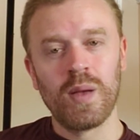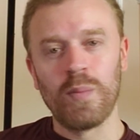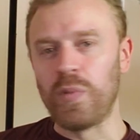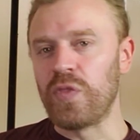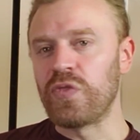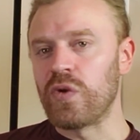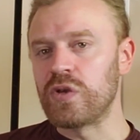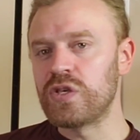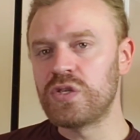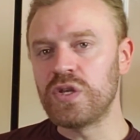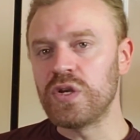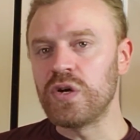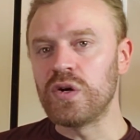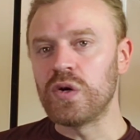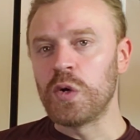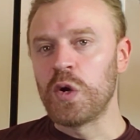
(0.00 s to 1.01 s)
but they're
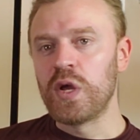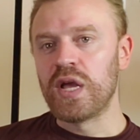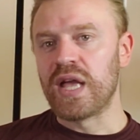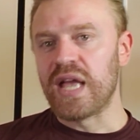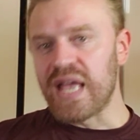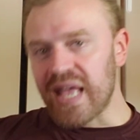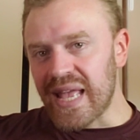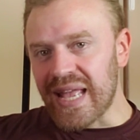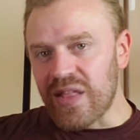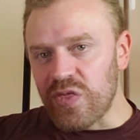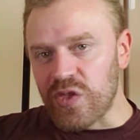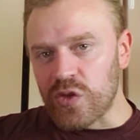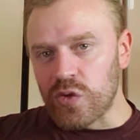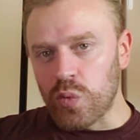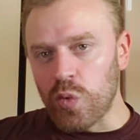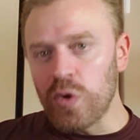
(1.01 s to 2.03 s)
still in
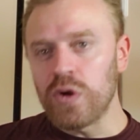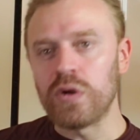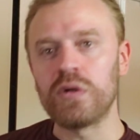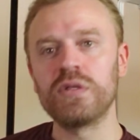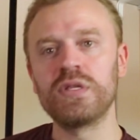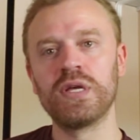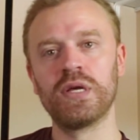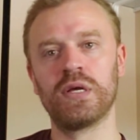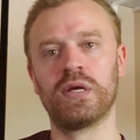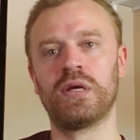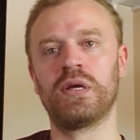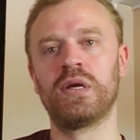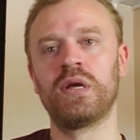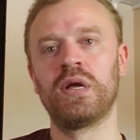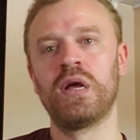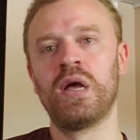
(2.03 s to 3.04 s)
this world.
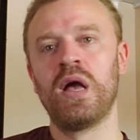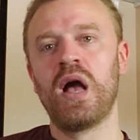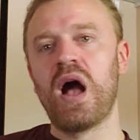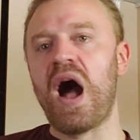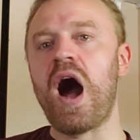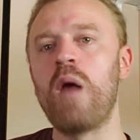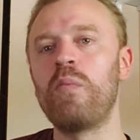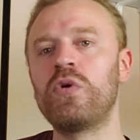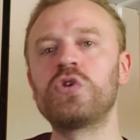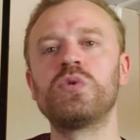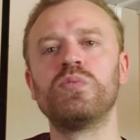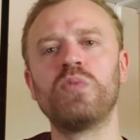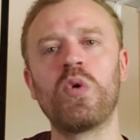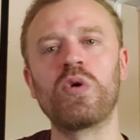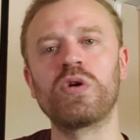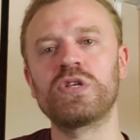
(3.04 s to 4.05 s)
How much
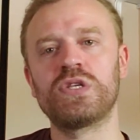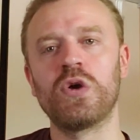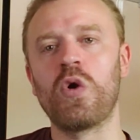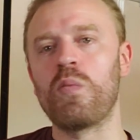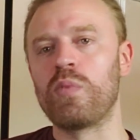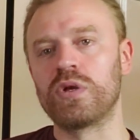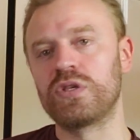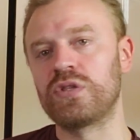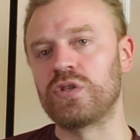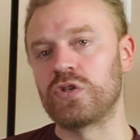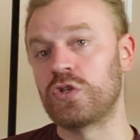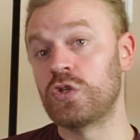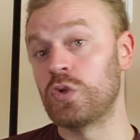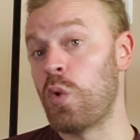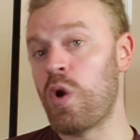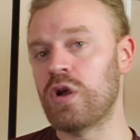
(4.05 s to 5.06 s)
more so must the
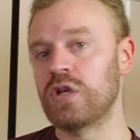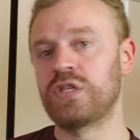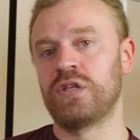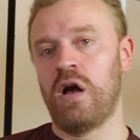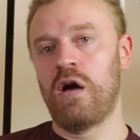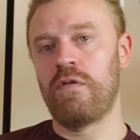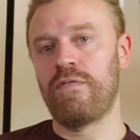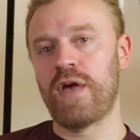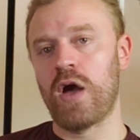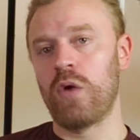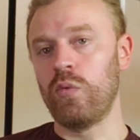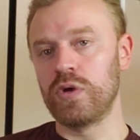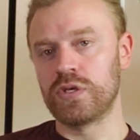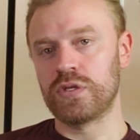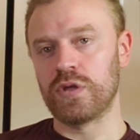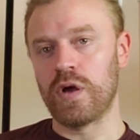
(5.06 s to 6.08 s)
source of that
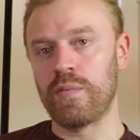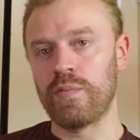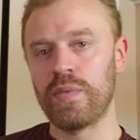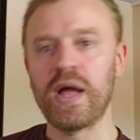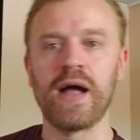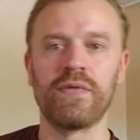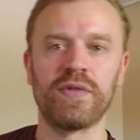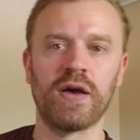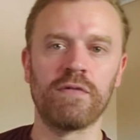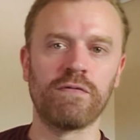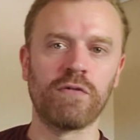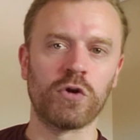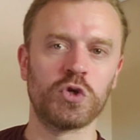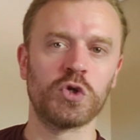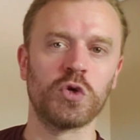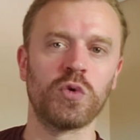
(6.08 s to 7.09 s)
wisdom and that
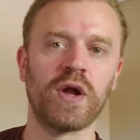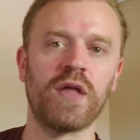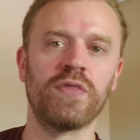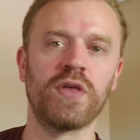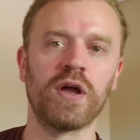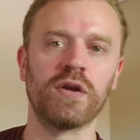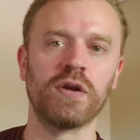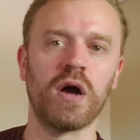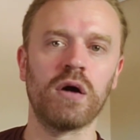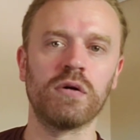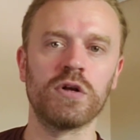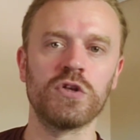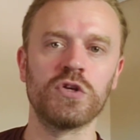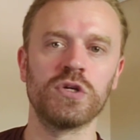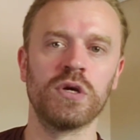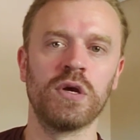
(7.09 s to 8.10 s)
virtue and that
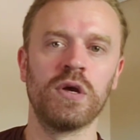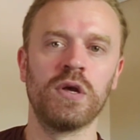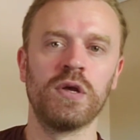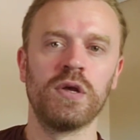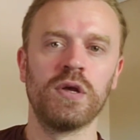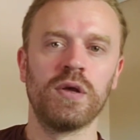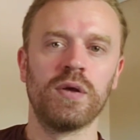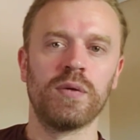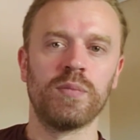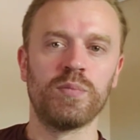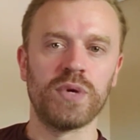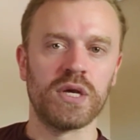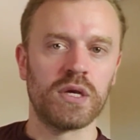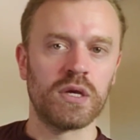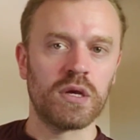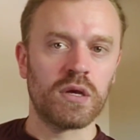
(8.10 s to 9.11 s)
knowledge
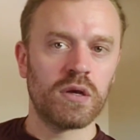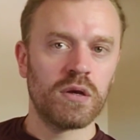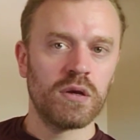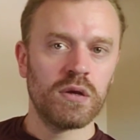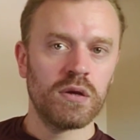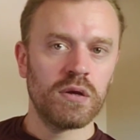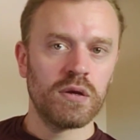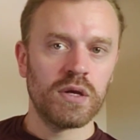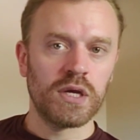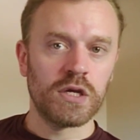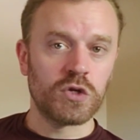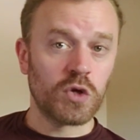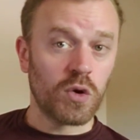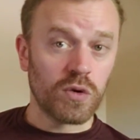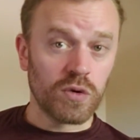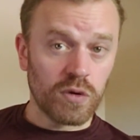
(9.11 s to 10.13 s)
be
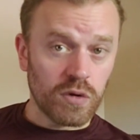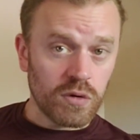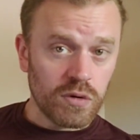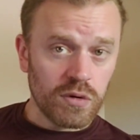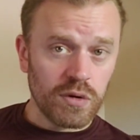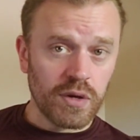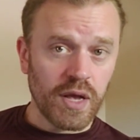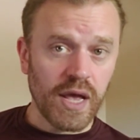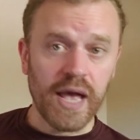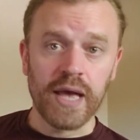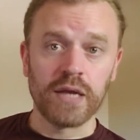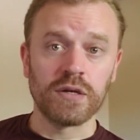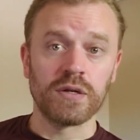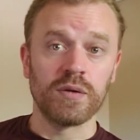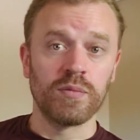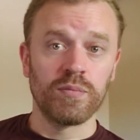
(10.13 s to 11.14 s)
eternal
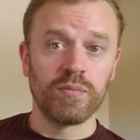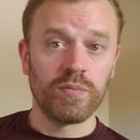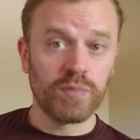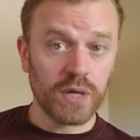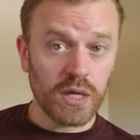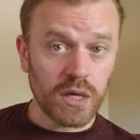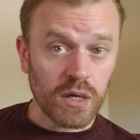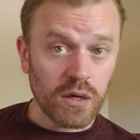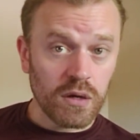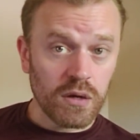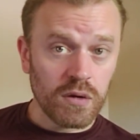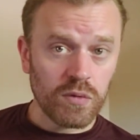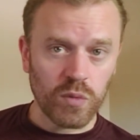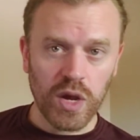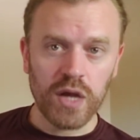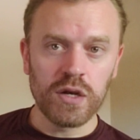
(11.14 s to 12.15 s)
and be,
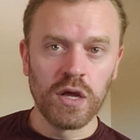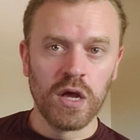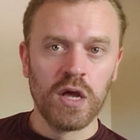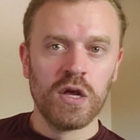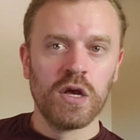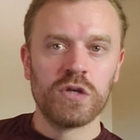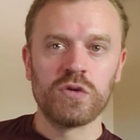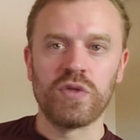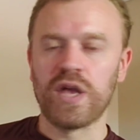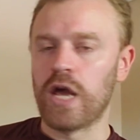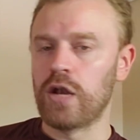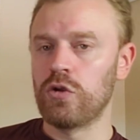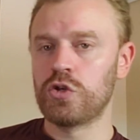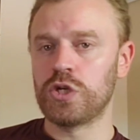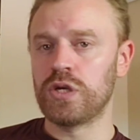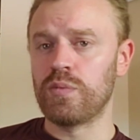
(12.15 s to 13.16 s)
right? So the
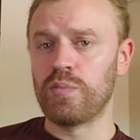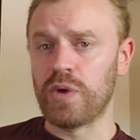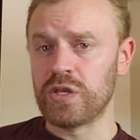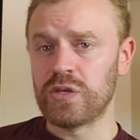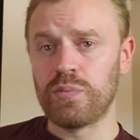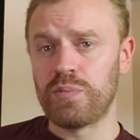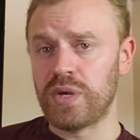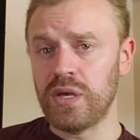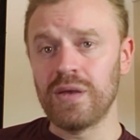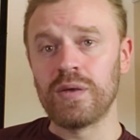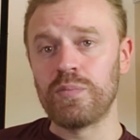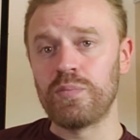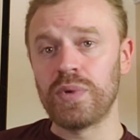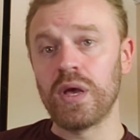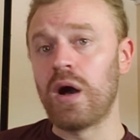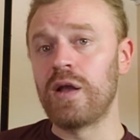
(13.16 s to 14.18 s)
energy must
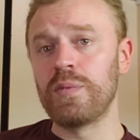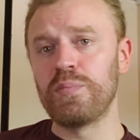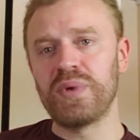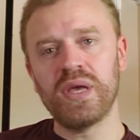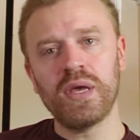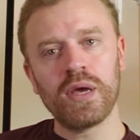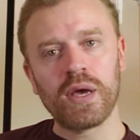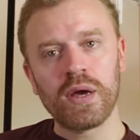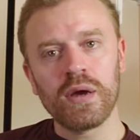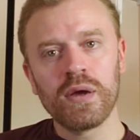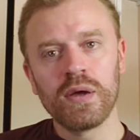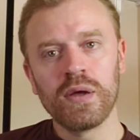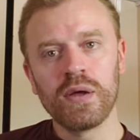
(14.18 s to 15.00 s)
be beyond being.